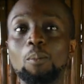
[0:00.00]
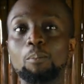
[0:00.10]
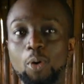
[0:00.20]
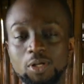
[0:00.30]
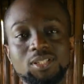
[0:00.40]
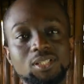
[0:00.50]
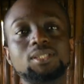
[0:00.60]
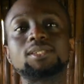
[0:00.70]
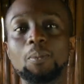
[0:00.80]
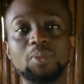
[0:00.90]
but it's
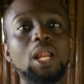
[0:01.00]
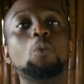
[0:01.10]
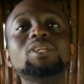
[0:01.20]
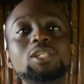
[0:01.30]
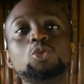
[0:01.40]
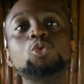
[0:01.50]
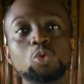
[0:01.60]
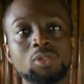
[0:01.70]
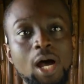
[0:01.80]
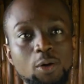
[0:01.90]
something that we need to do
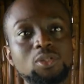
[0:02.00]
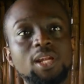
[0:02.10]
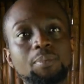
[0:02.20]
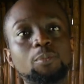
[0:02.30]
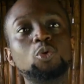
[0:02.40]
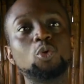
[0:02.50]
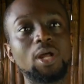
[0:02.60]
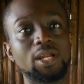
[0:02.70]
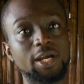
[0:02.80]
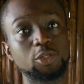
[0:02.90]
now to let people know that
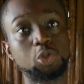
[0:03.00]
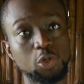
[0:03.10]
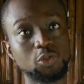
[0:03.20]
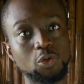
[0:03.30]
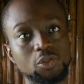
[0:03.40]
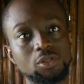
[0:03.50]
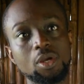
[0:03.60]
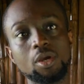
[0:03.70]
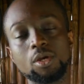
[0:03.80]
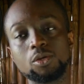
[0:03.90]
they can trust us.
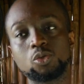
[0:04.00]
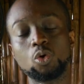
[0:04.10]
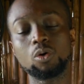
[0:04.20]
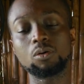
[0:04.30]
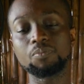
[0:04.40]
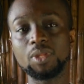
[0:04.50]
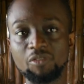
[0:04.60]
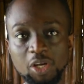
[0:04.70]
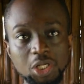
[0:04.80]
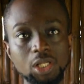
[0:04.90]
So
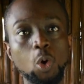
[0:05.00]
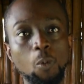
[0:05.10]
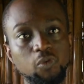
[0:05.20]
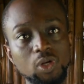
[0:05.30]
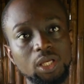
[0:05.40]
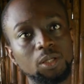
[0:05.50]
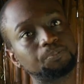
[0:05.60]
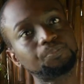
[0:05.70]
eventually, hopefully,